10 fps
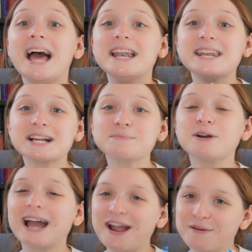Next
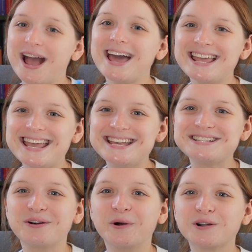book I read
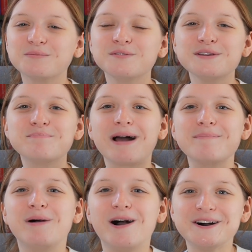is Horror Movie by
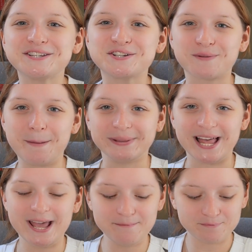Paul
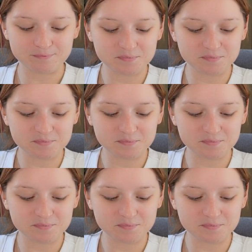Tremblay.